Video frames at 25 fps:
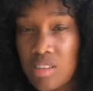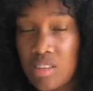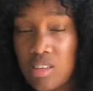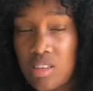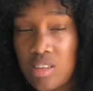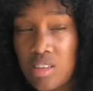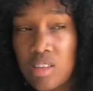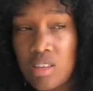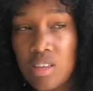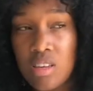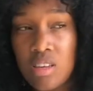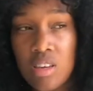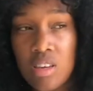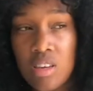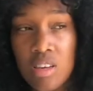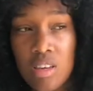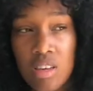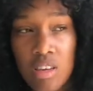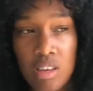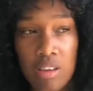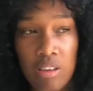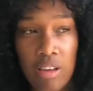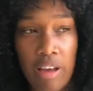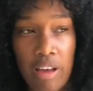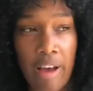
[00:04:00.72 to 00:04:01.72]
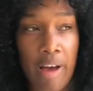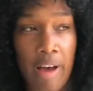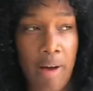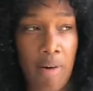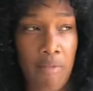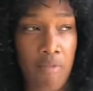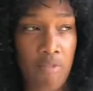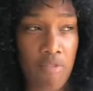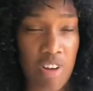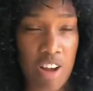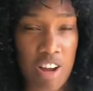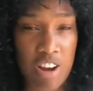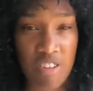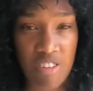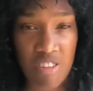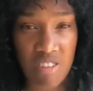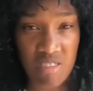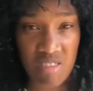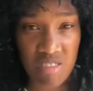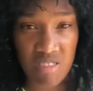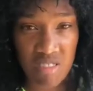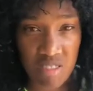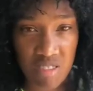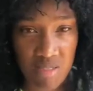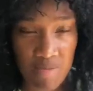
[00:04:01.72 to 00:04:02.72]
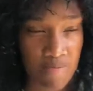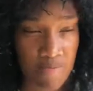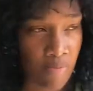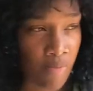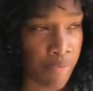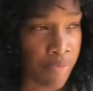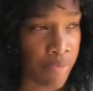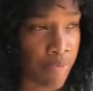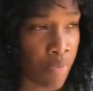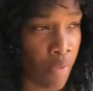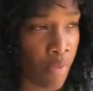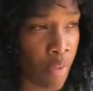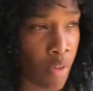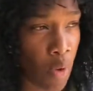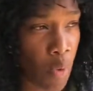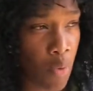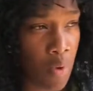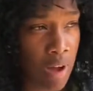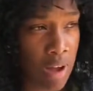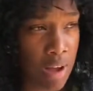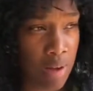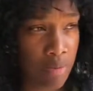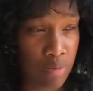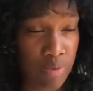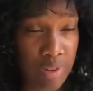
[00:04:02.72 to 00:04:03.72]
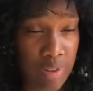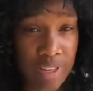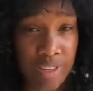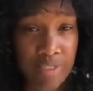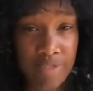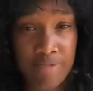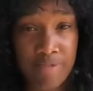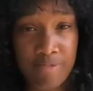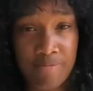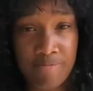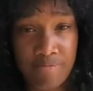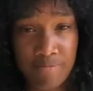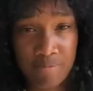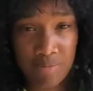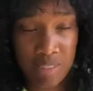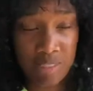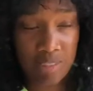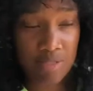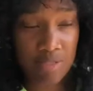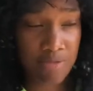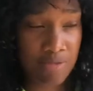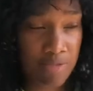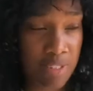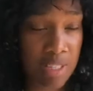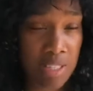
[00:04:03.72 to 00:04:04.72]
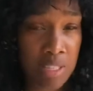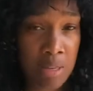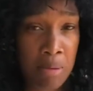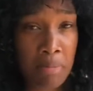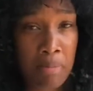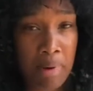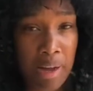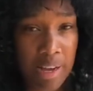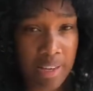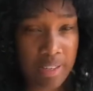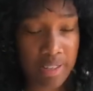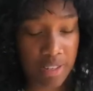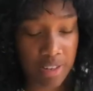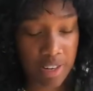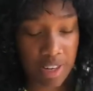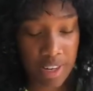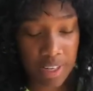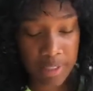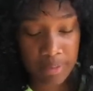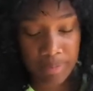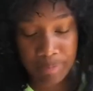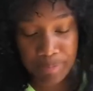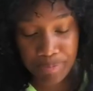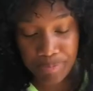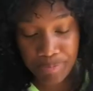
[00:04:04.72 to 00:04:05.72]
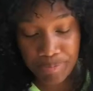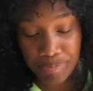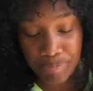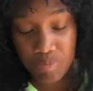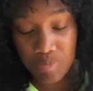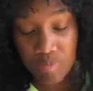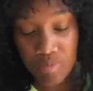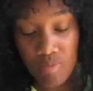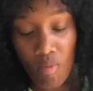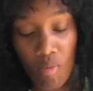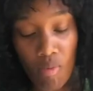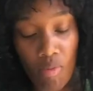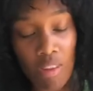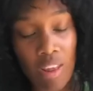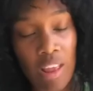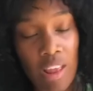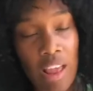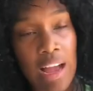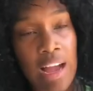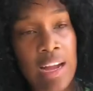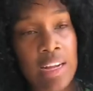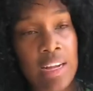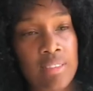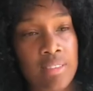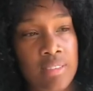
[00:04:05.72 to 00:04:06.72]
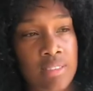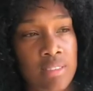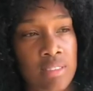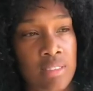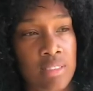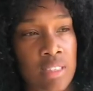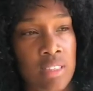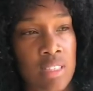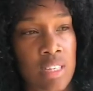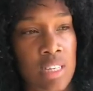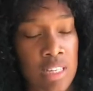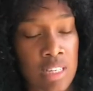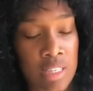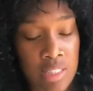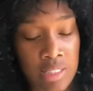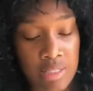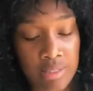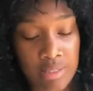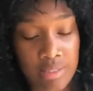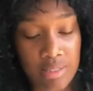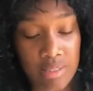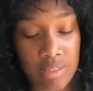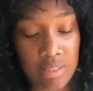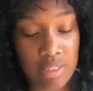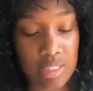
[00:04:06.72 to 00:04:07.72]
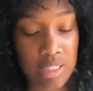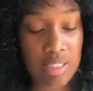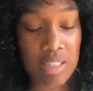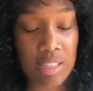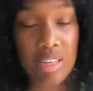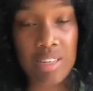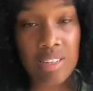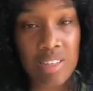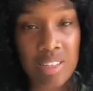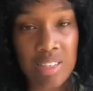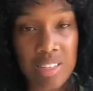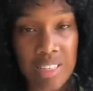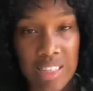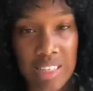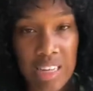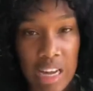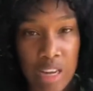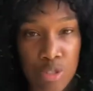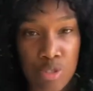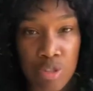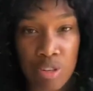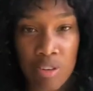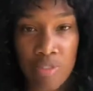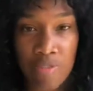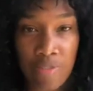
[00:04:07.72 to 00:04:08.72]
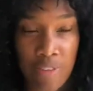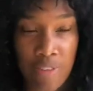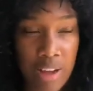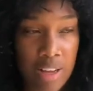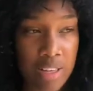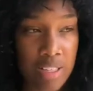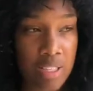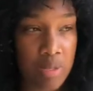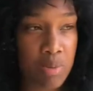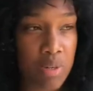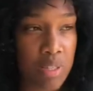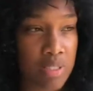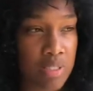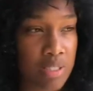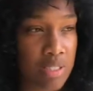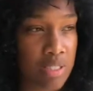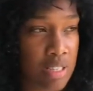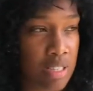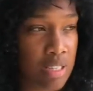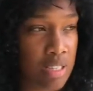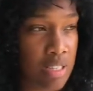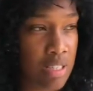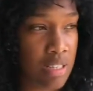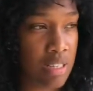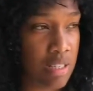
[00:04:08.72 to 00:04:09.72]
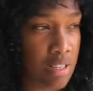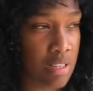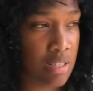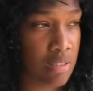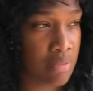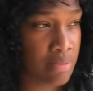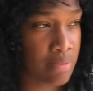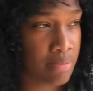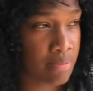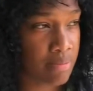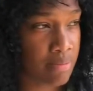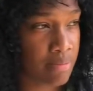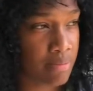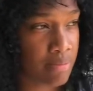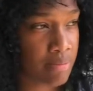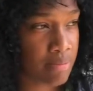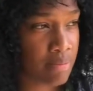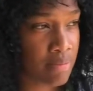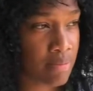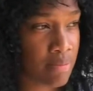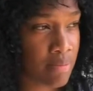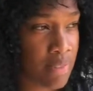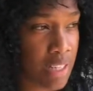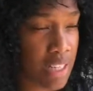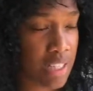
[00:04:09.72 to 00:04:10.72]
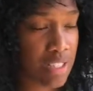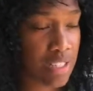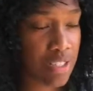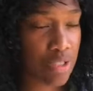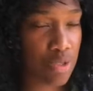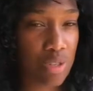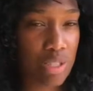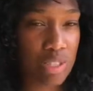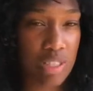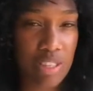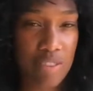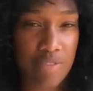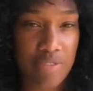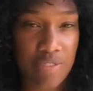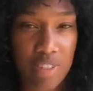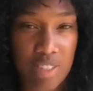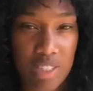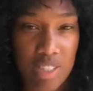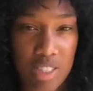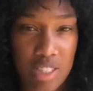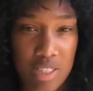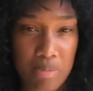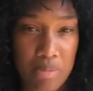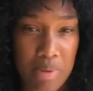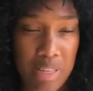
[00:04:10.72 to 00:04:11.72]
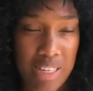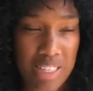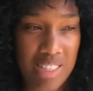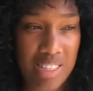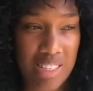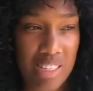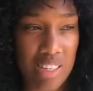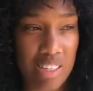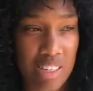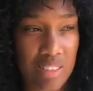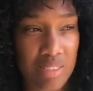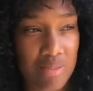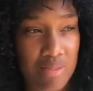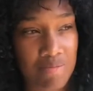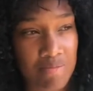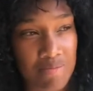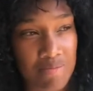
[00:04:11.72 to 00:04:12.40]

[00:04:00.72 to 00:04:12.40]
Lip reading: the virus, where it first impacted, right? And these are not the actual facts, but I'm just going to give you the basic